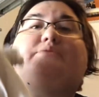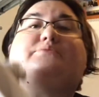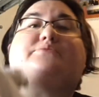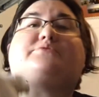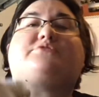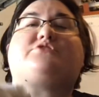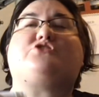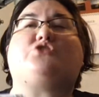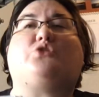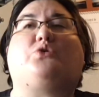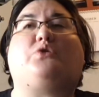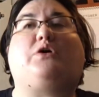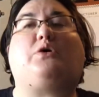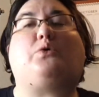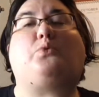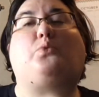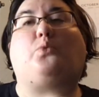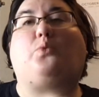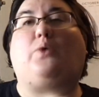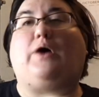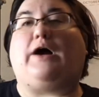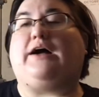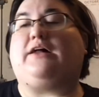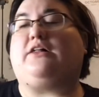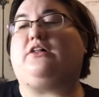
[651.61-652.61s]
So a
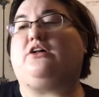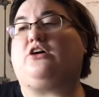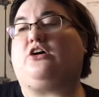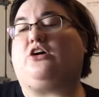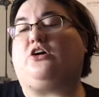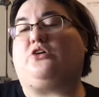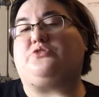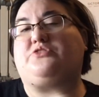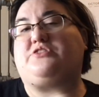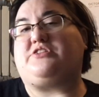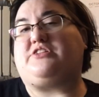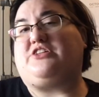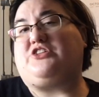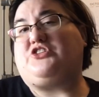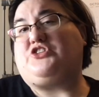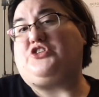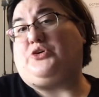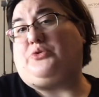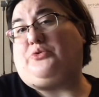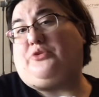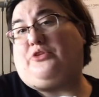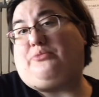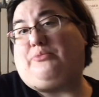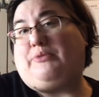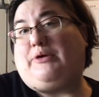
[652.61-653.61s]
while ago, stitching
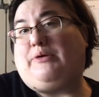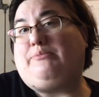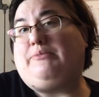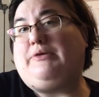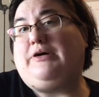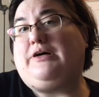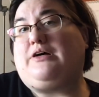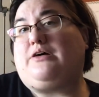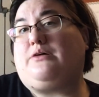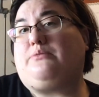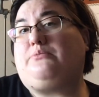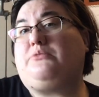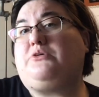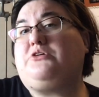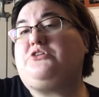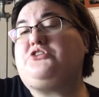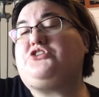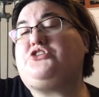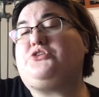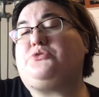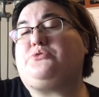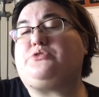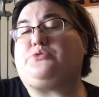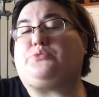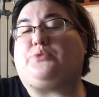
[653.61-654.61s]
with my mom,
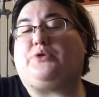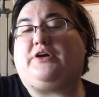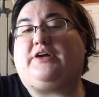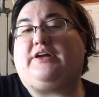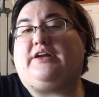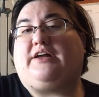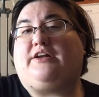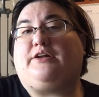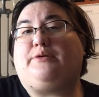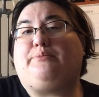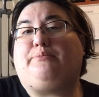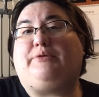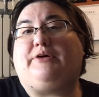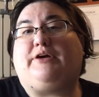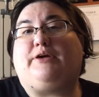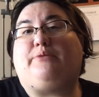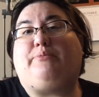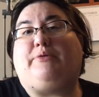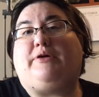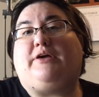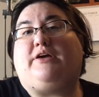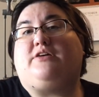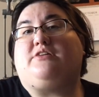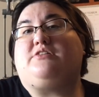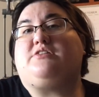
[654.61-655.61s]
she was working on a big
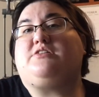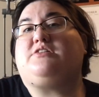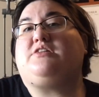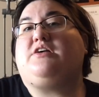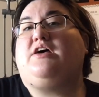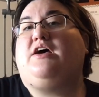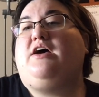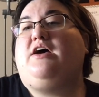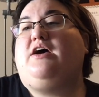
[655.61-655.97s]
piece,